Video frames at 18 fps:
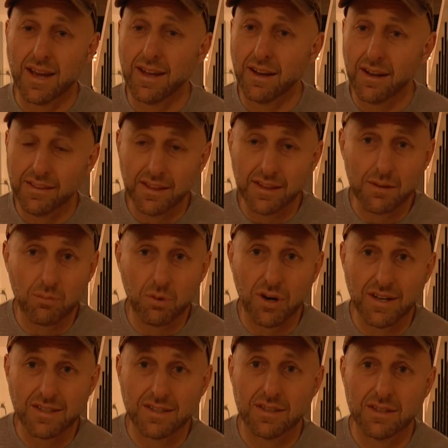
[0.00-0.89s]
And I think the
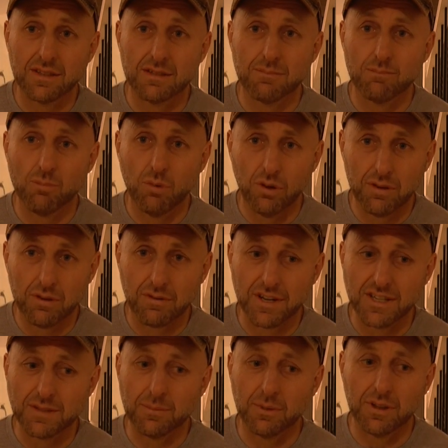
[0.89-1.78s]
pricing is more than
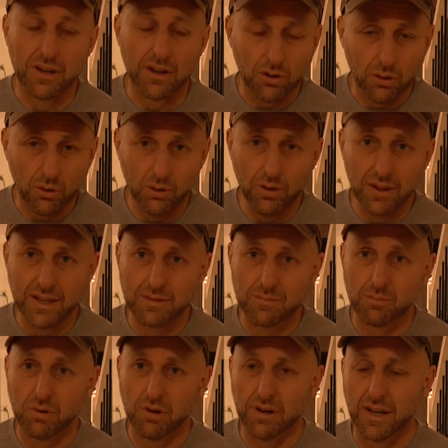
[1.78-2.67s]
reasonable, and all his
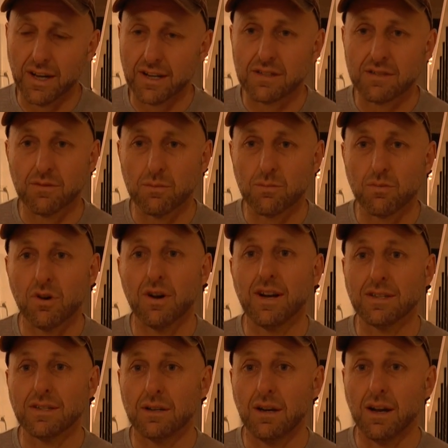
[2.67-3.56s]
products from
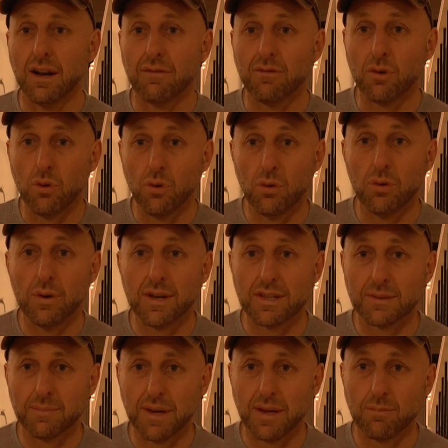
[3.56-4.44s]
Brite Site have
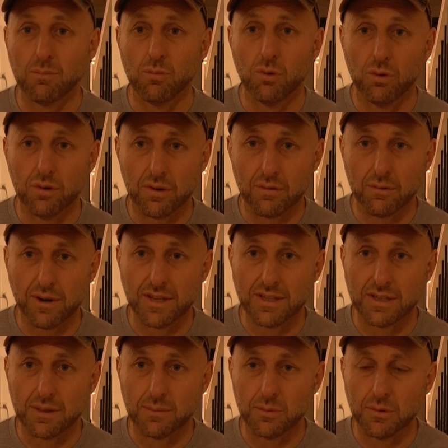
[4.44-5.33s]
always been more than
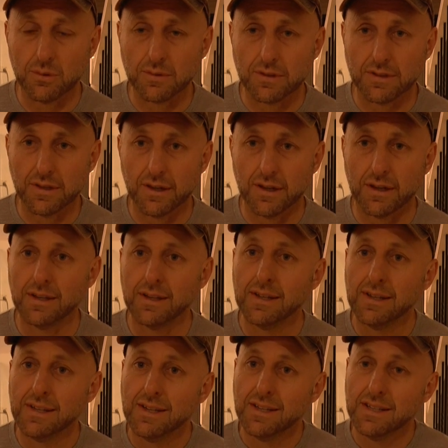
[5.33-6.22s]
reasonable. So
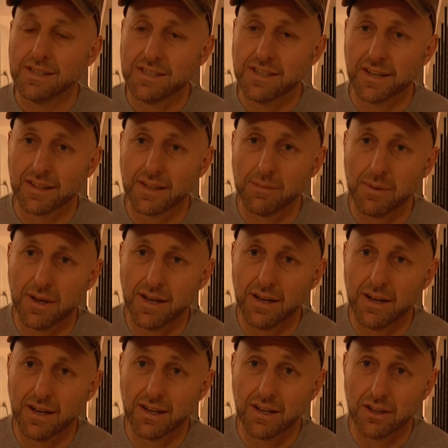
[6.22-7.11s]
check them
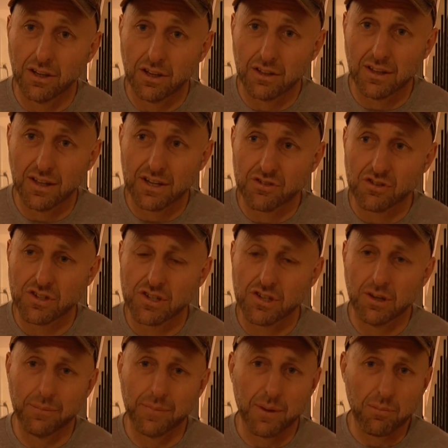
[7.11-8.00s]
out at your local archery
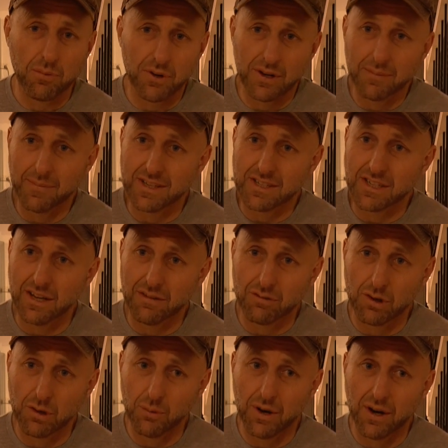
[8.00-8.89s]
shop. They're pretty much
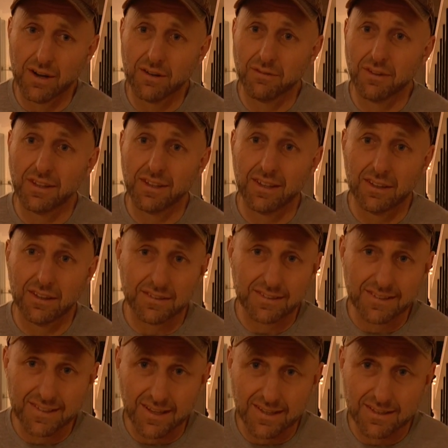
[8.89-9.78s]
everywhere. And if your dealer
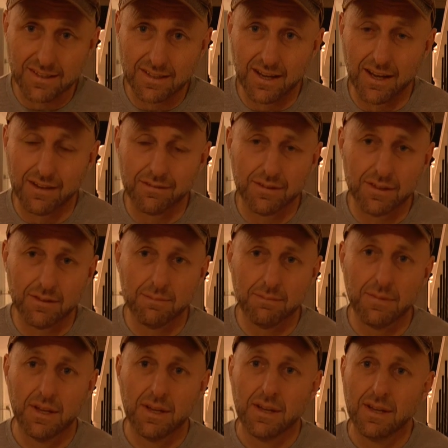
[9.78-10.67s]
doesn't have
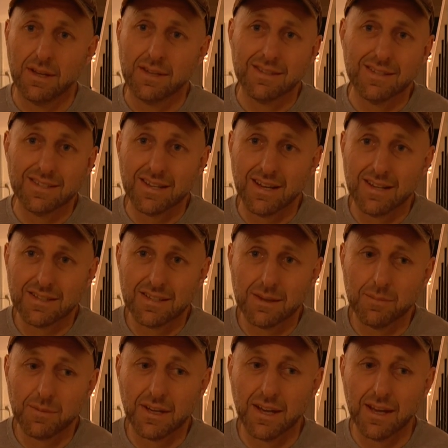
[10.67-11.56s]
them, just
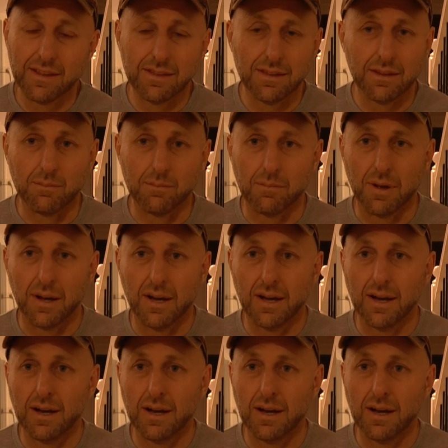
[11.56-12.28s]
ask him to get them.